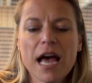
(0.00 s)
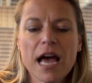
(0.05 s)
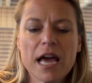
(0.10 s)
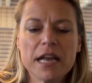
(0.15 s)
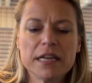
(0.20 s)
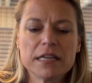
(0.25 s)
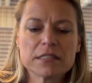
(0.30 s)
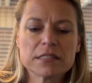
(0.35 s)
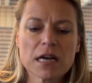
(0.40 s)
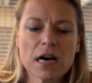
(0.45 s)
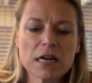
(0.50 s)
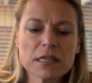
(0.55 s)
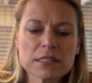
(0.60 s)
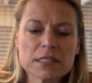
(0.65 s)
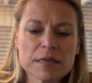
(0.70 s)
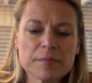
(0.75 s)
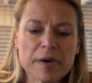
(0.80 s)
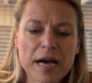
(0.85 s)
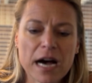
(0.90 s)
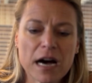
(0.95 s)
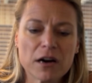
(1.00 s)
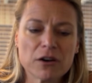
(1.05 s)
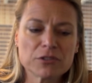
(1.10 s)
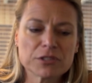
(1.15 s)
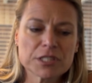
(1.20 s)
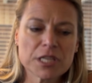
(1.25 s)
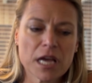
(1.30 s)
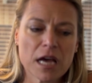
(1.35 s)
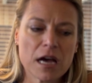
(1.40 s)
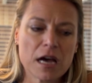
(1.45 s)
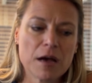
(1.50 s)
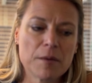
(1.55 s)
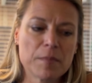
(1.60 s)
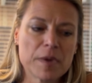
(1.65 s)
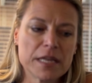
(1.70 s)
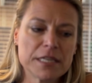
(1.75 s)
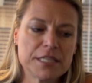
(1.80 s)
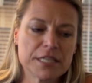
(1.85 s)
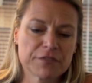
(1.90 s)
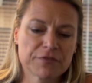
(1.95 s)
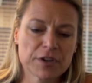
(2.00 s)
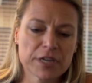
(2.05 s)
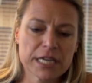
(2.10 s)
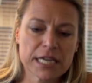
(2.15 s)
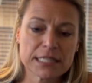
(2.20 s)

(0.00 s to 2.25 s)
and it talks about different